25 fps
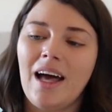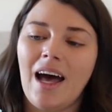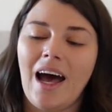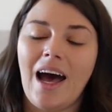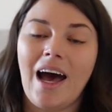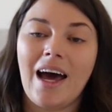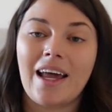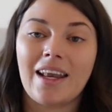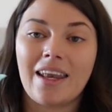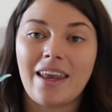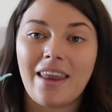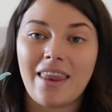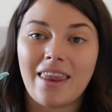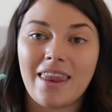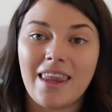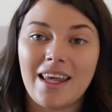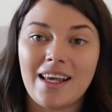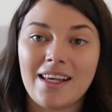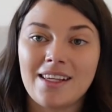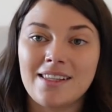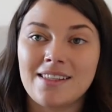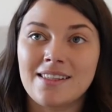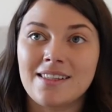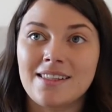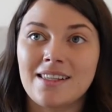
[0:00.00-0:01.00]
and
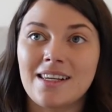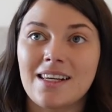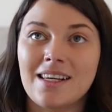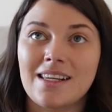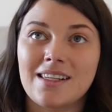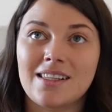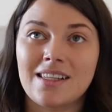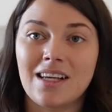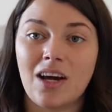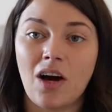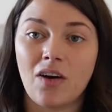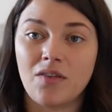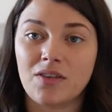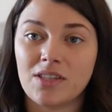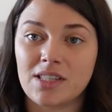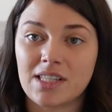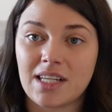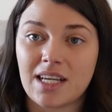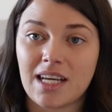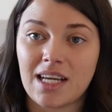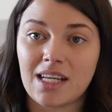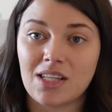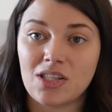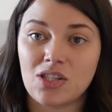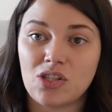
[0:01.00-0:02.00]
this is
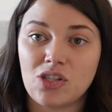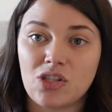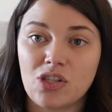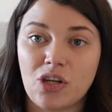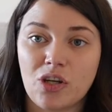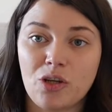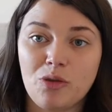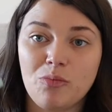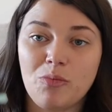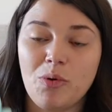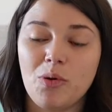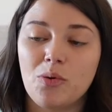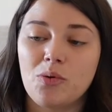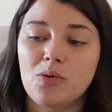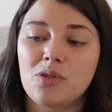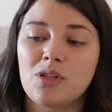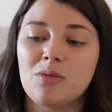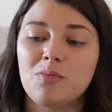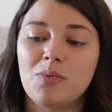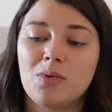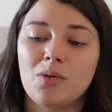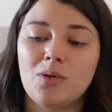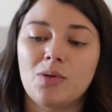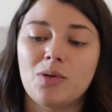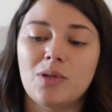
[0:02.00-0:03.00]
obviously it's so
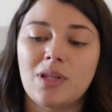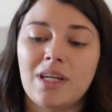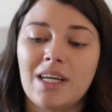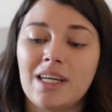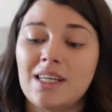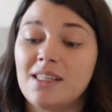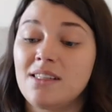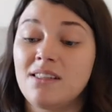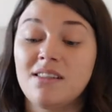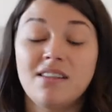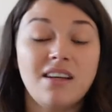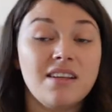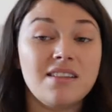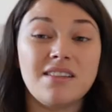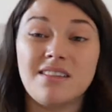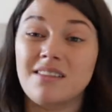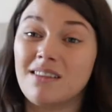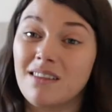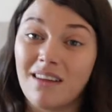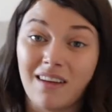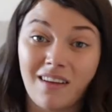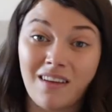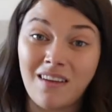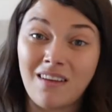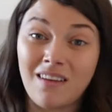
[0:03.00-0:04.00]
portable it doesn't
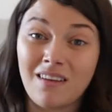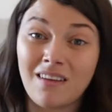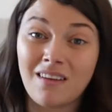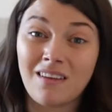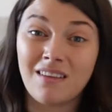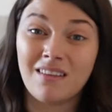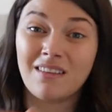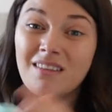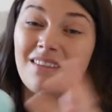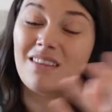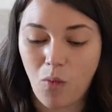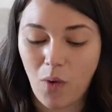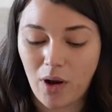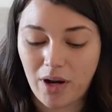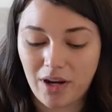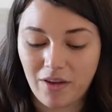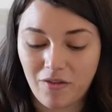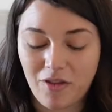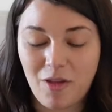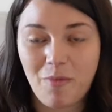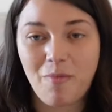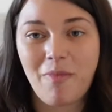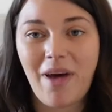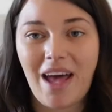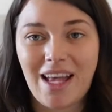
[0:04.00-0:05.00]
leak one of
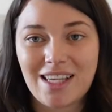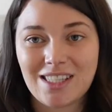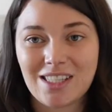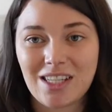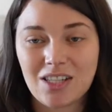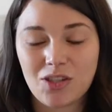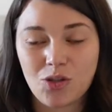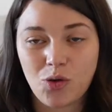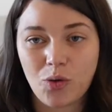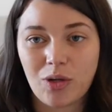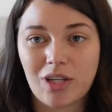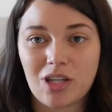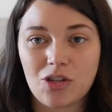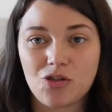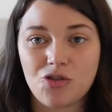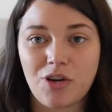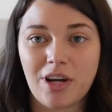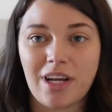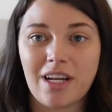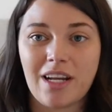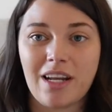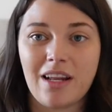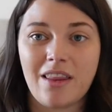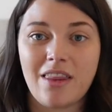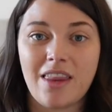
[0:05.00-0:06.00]
the best toilet
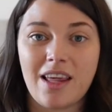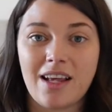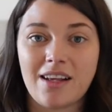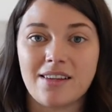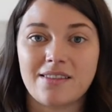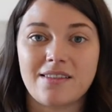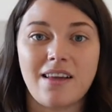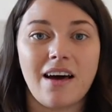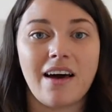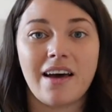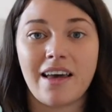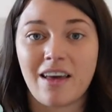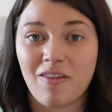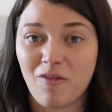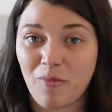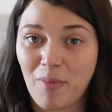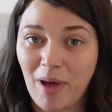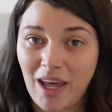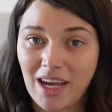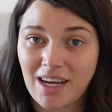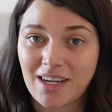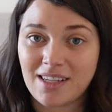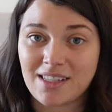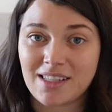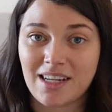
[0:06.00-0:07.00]
training things that I have
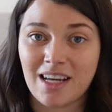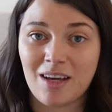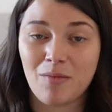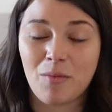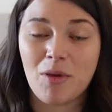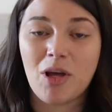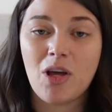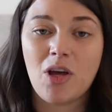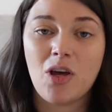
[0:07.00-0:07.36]
picked up